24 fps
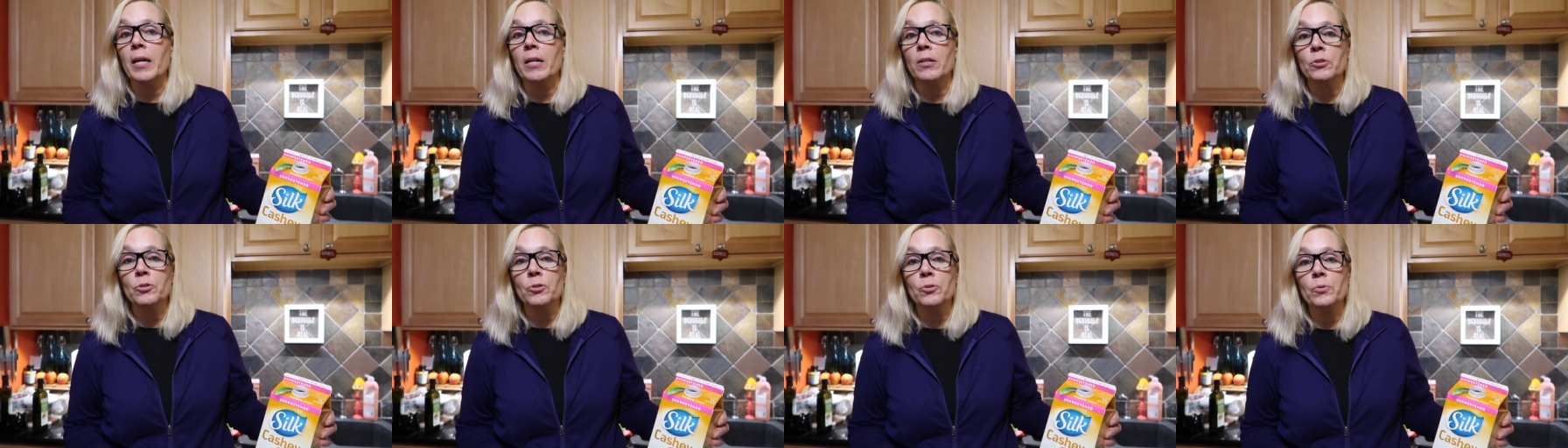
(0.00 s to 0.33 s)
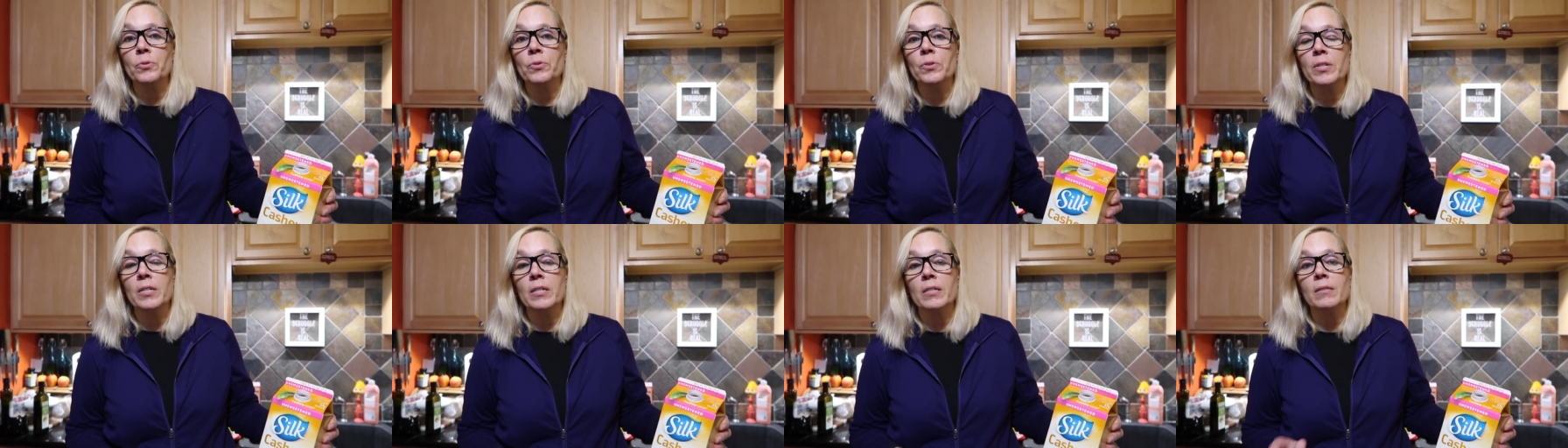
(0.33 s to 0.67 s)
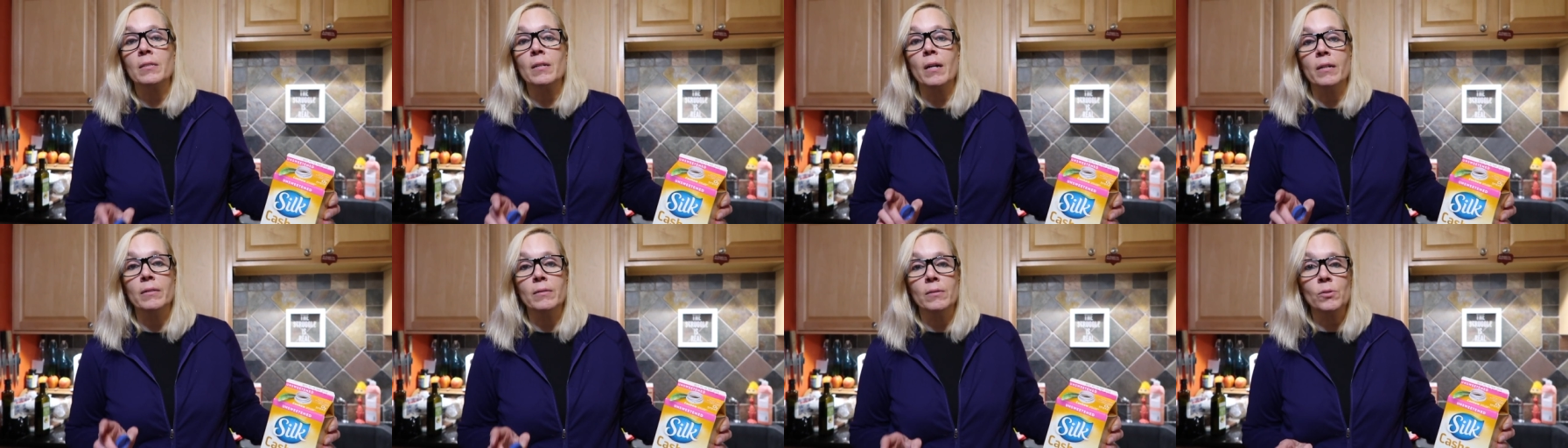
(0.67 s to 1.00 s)
make sure that
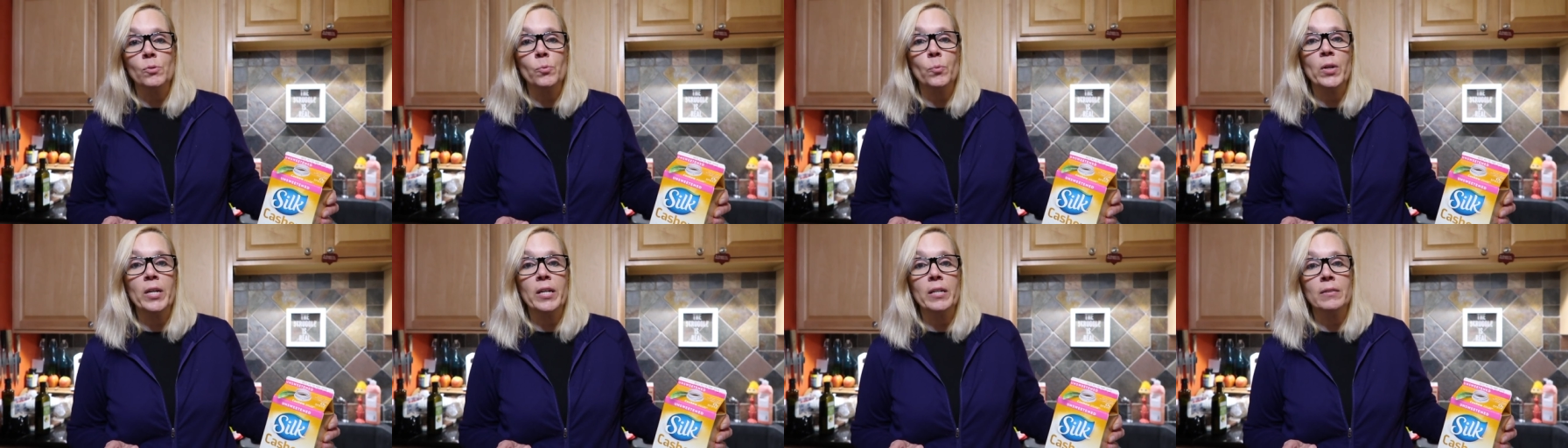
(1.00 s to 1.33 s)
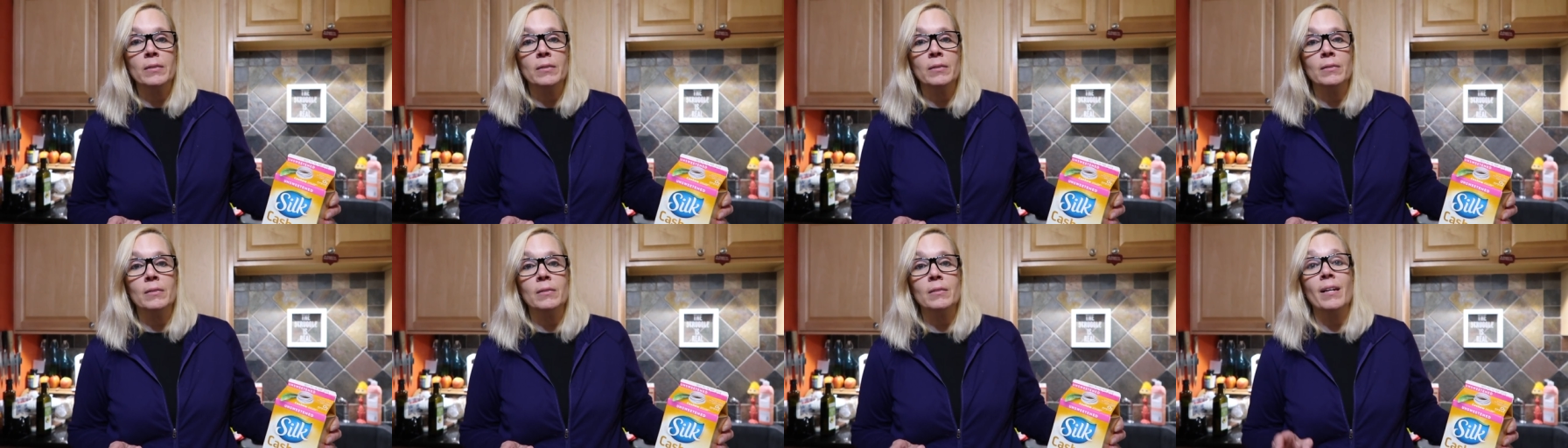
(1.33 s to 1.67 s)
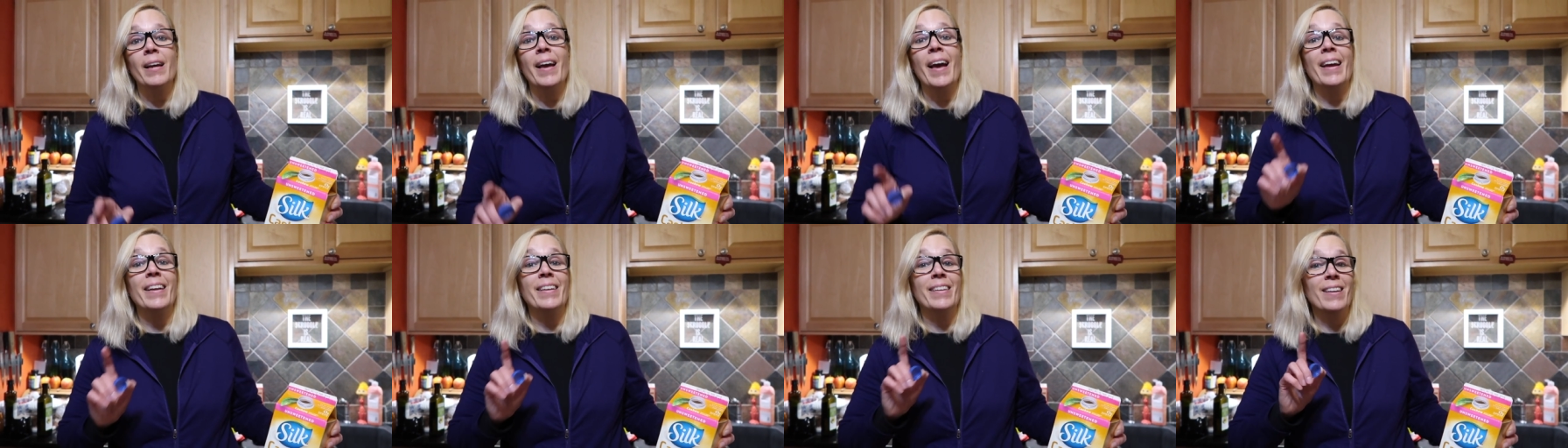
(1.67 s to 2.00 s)
it's unsweetened
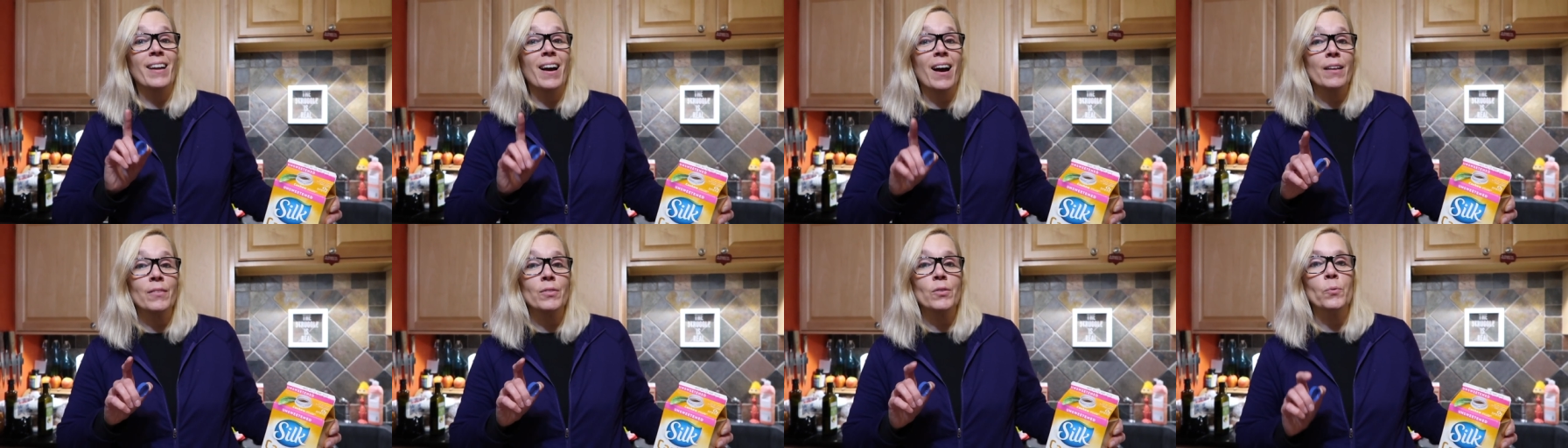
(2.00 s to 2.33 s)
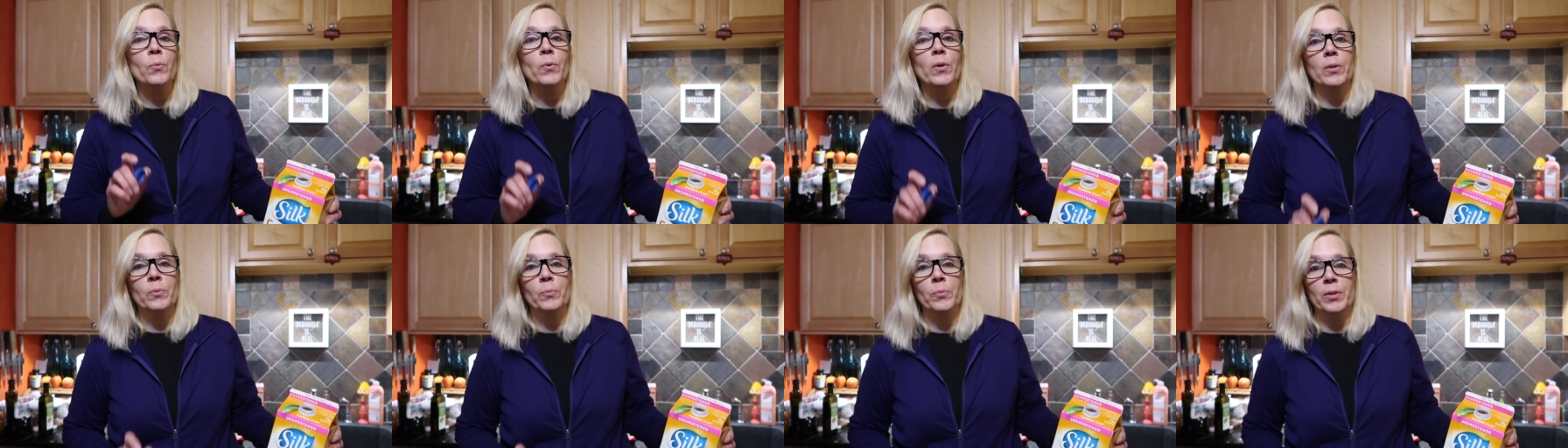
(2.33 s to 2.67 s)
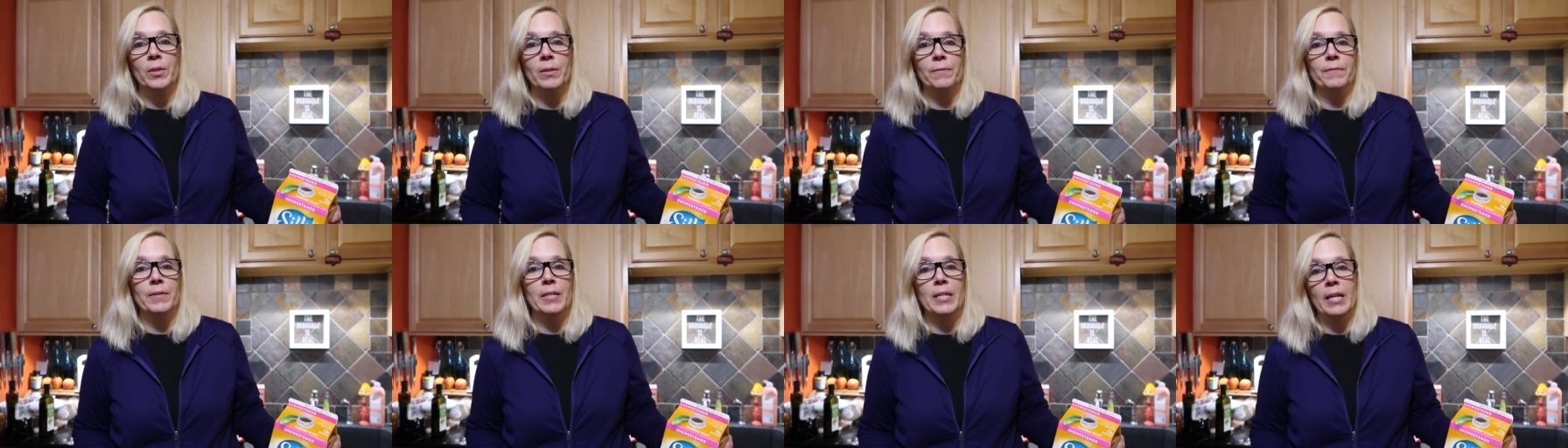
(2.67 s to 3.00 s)
and not the one
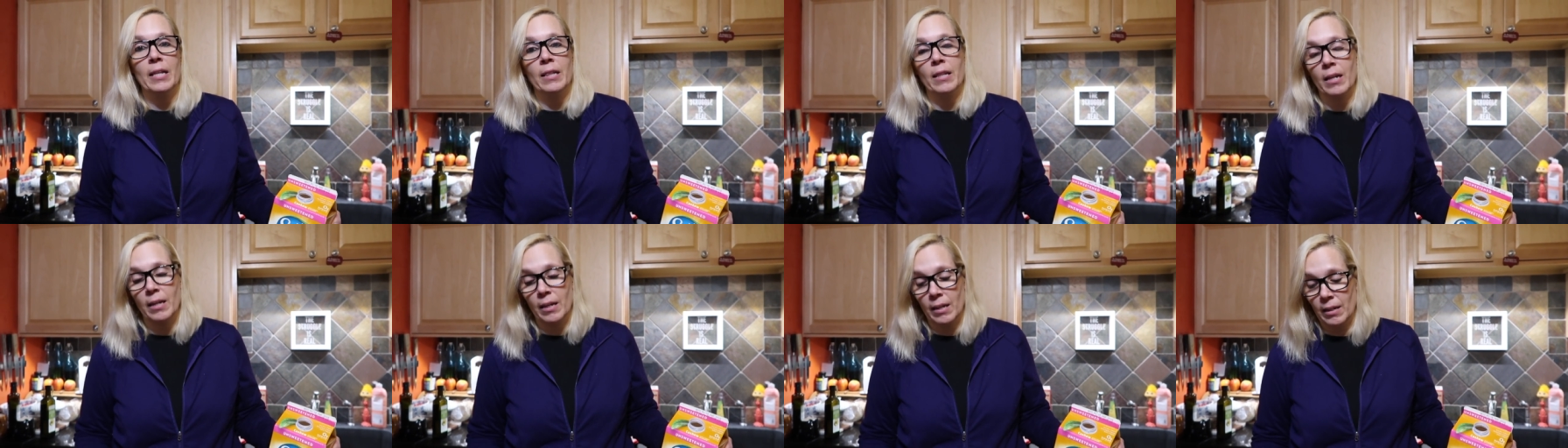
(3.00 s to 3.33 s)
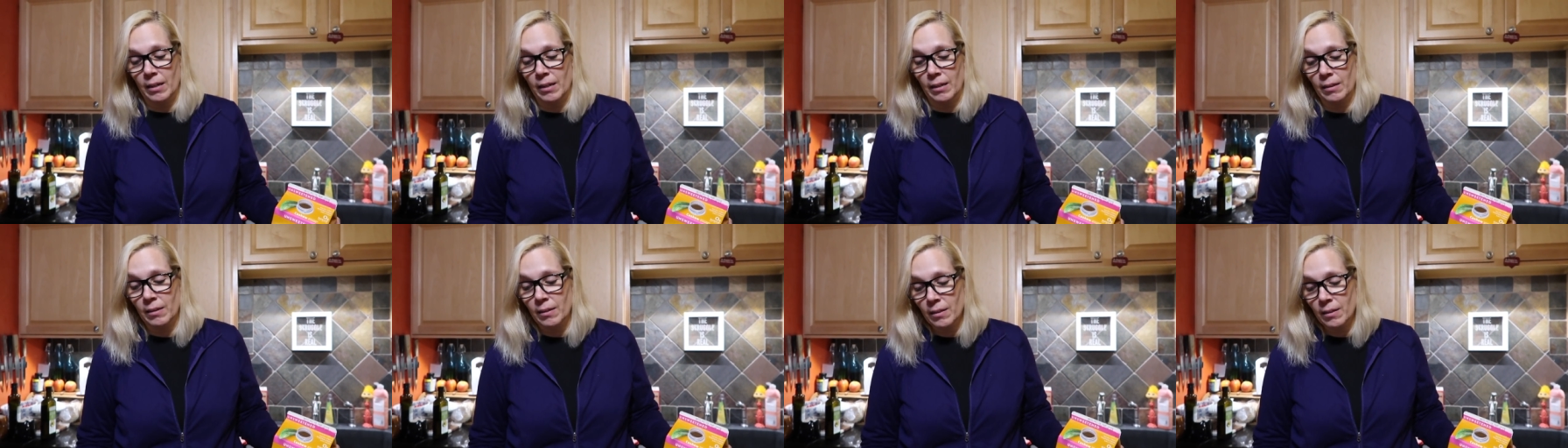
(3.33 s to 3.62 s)
with the vanilla in it,